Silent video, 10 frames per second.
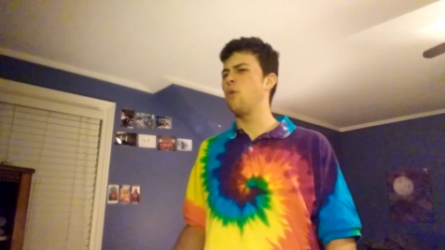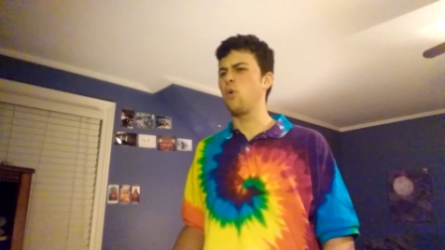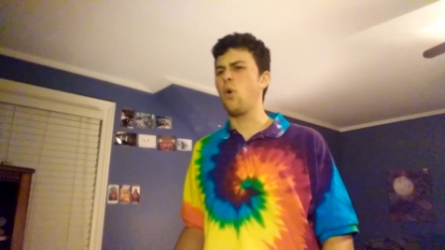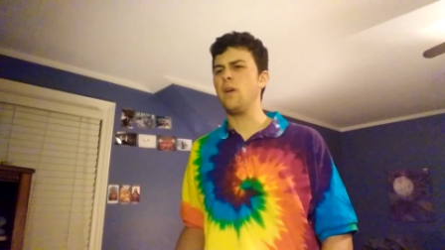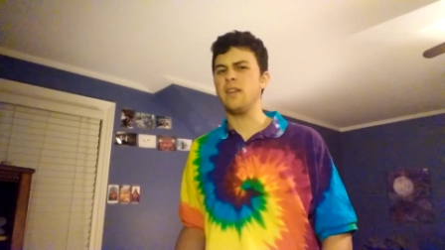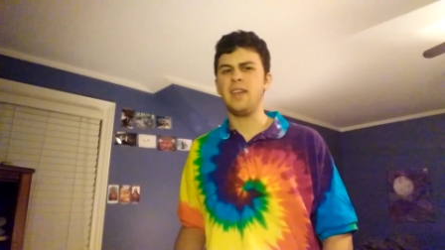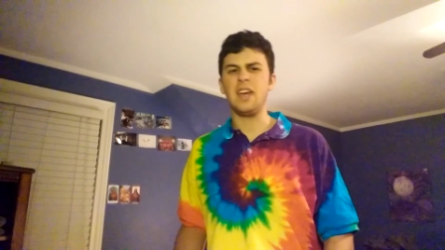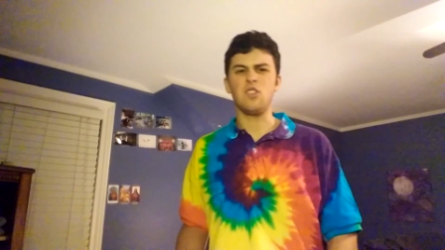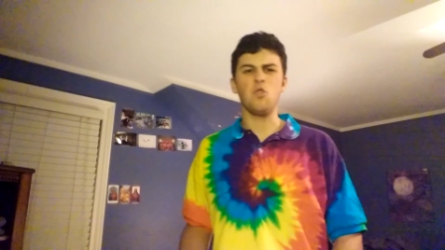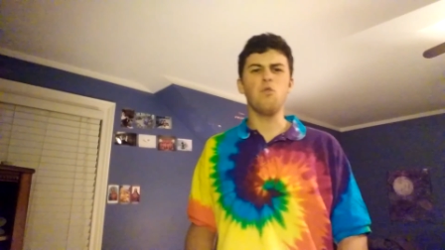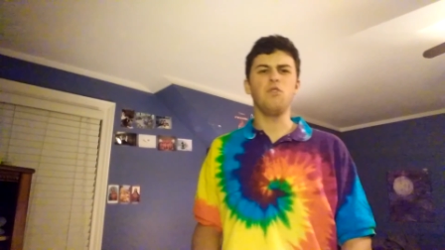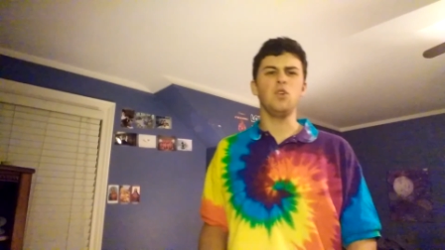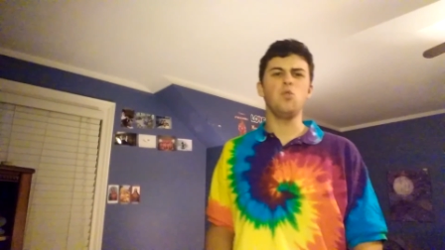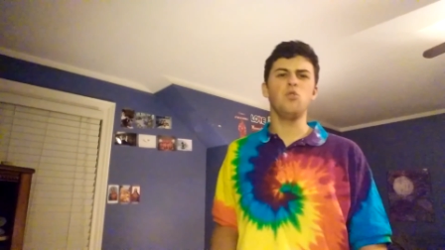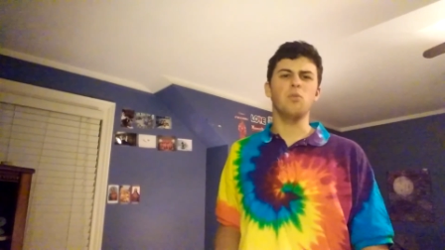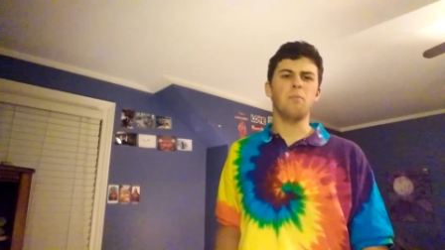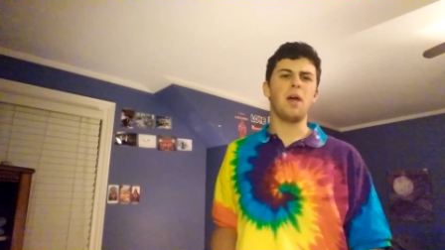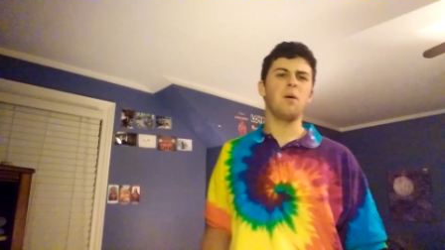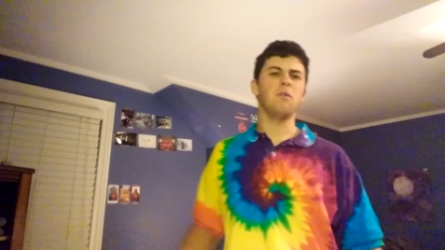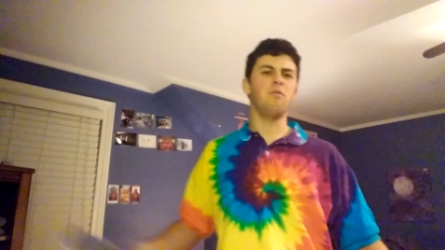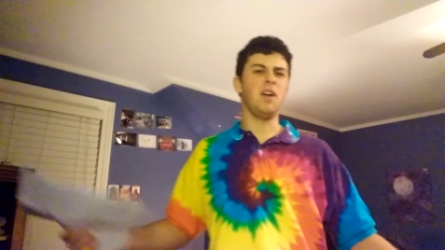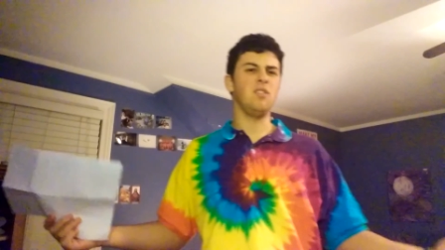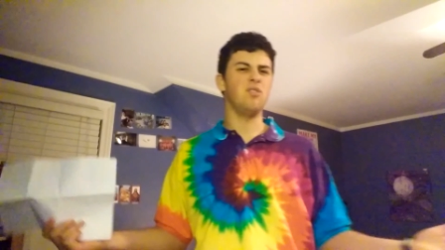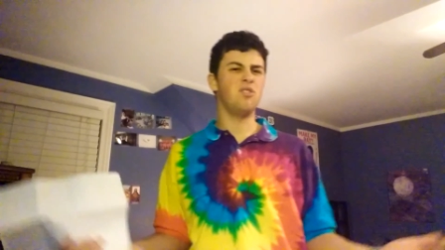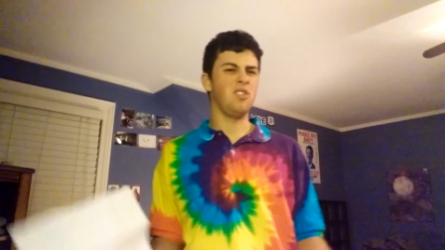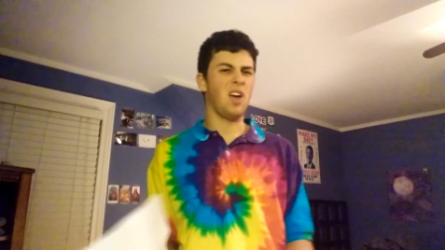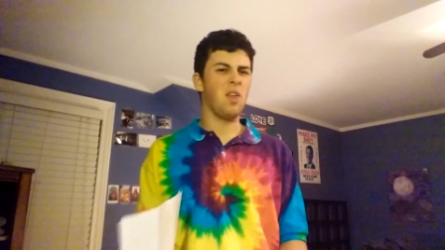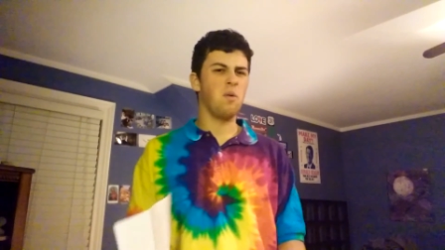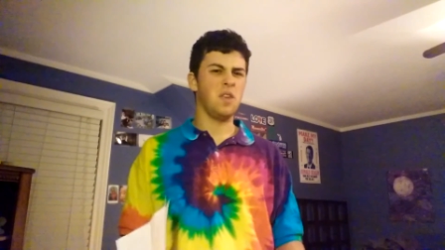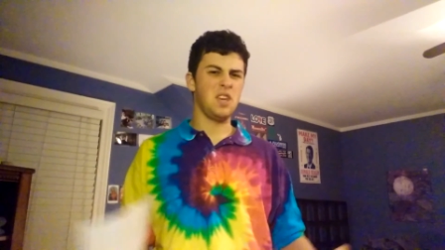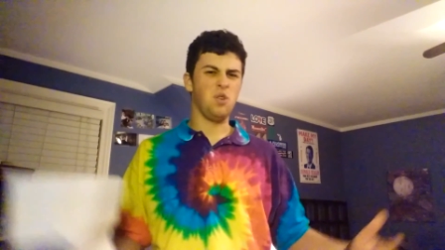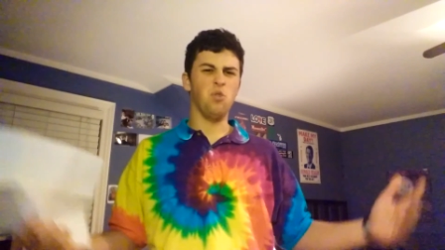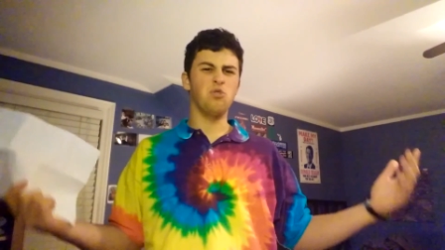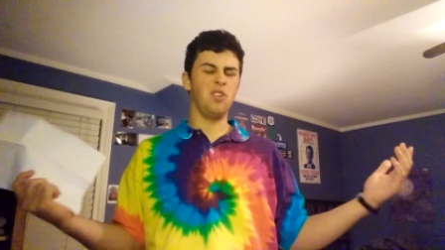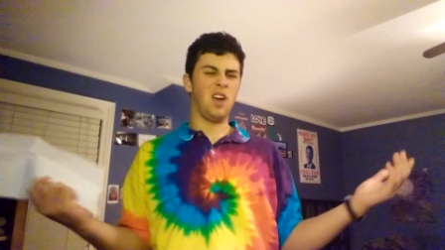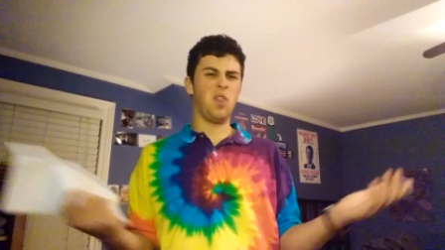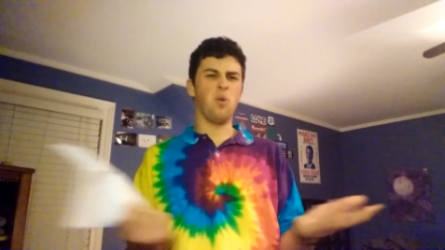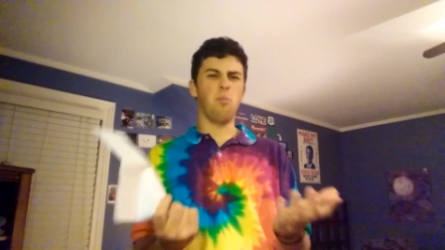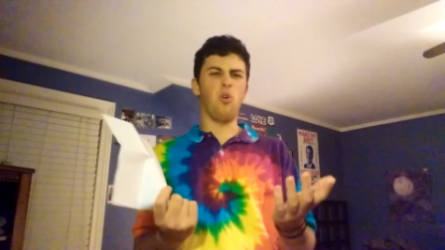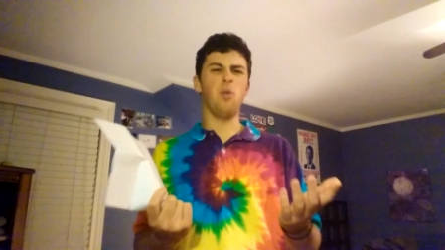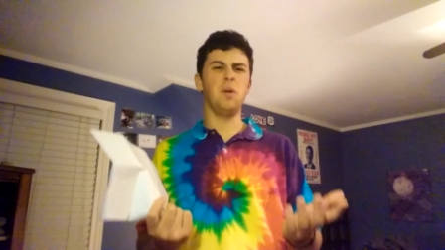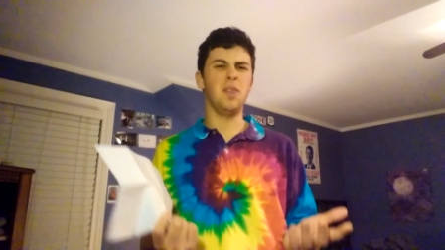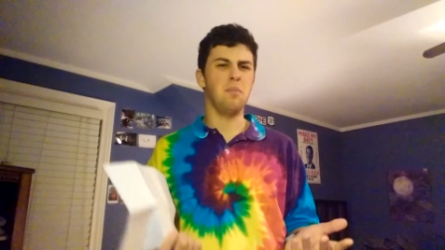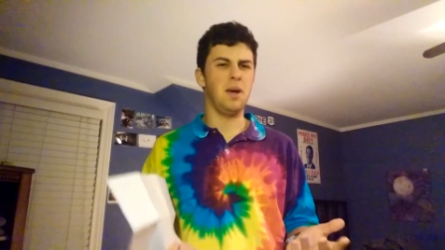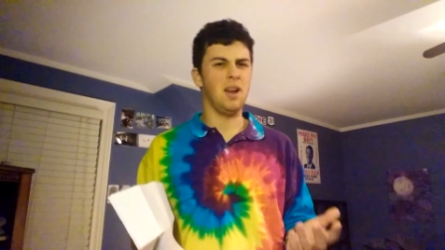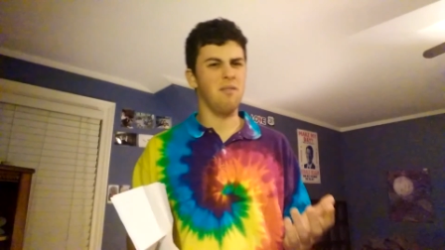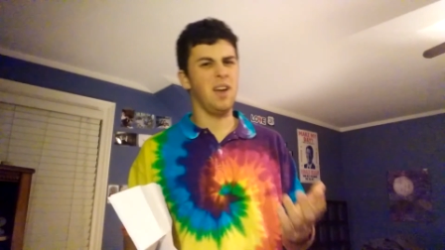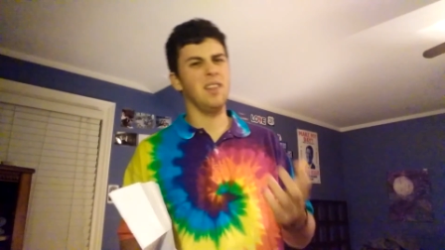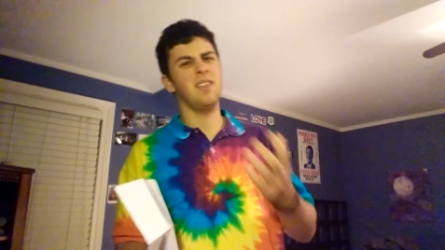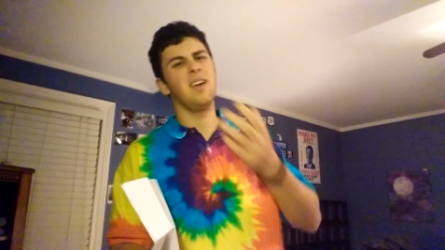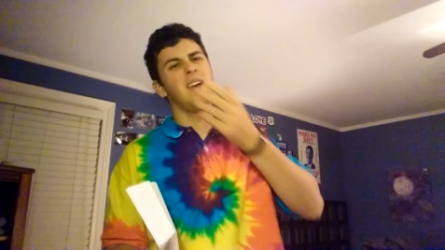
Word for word: We're going to take two feuds and pair the faces together and the heels together and put them in the main event.